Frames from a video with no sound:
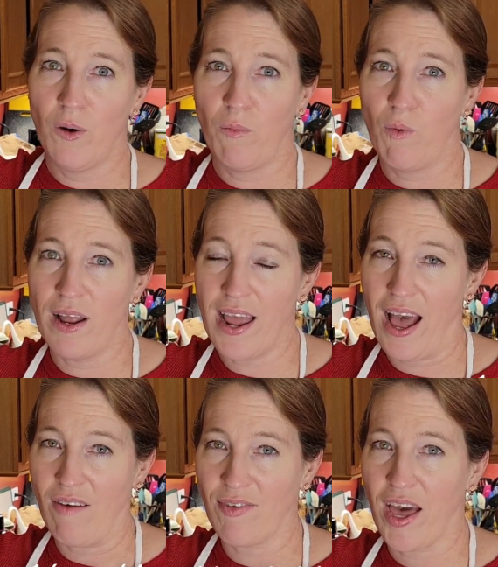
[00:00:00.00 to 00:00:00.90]

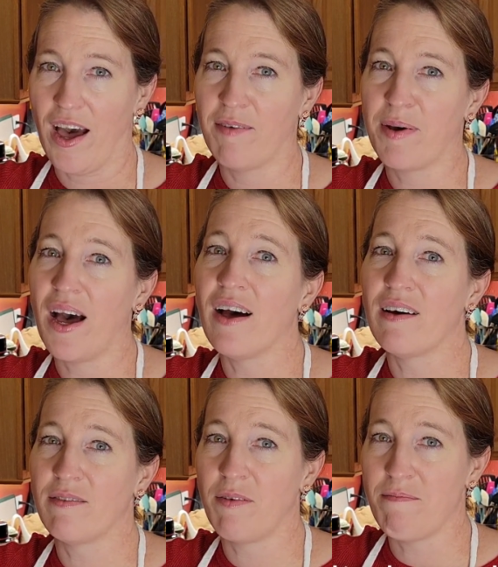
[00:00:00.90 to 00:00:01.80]
1/2 cup
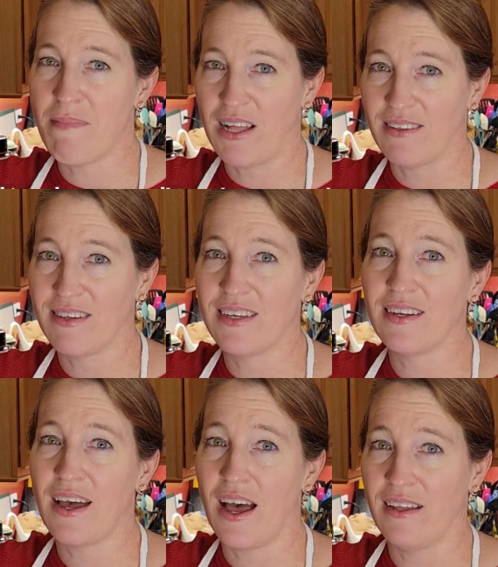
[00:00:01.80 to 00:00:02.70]
of
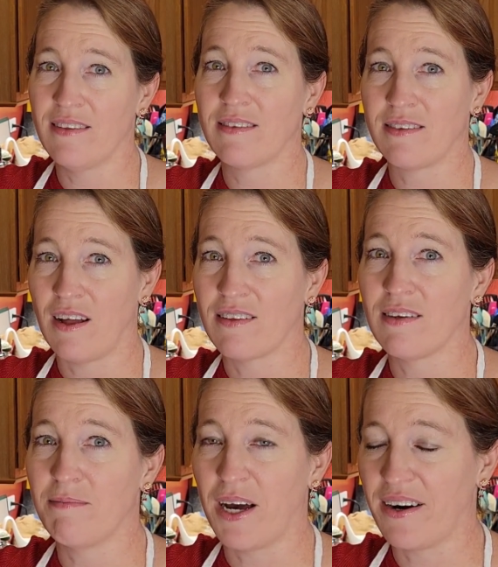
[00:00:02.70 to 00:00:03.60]
melted
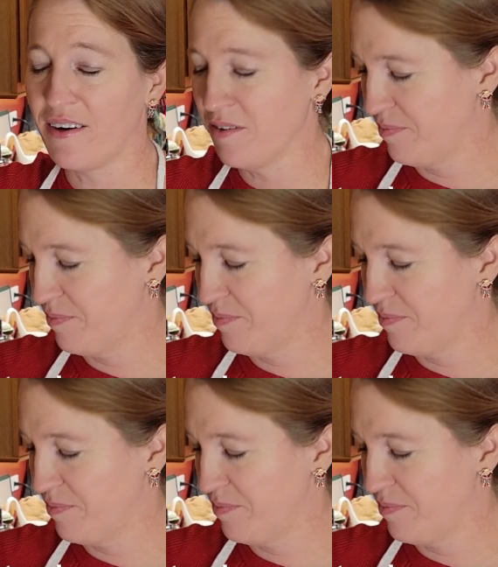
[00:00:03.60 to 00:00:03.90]
unsalted butter.